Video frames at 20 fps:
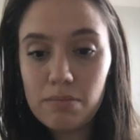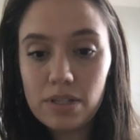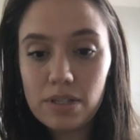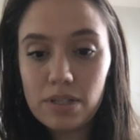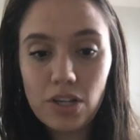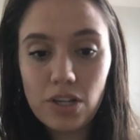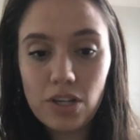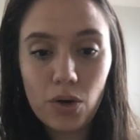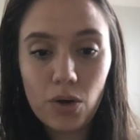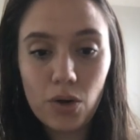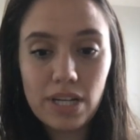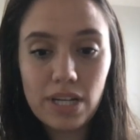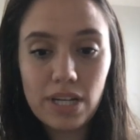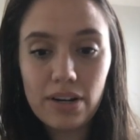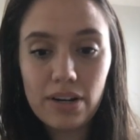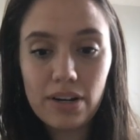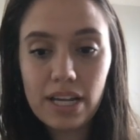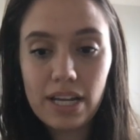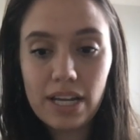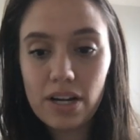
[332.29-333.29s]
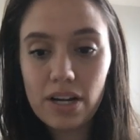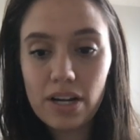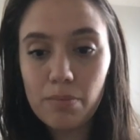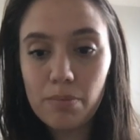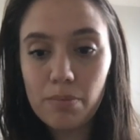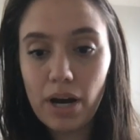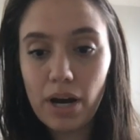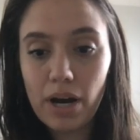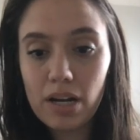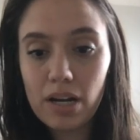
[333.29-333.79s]
So down here at the
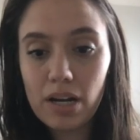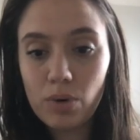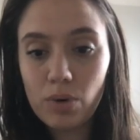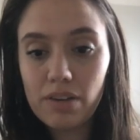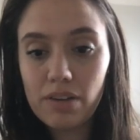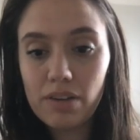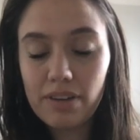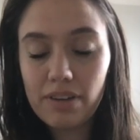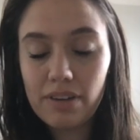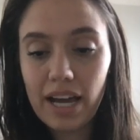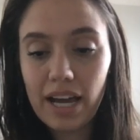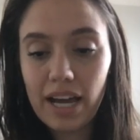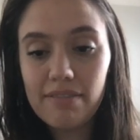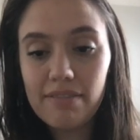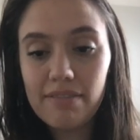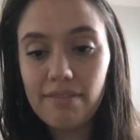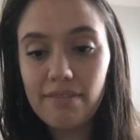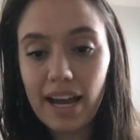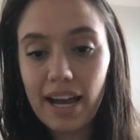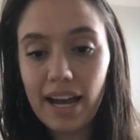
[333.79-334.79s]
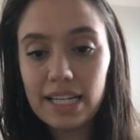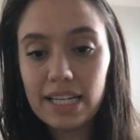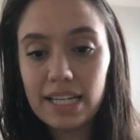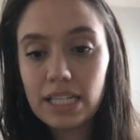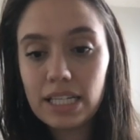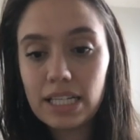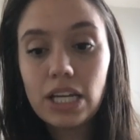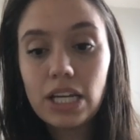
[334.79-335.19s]
bottom where you've got invite,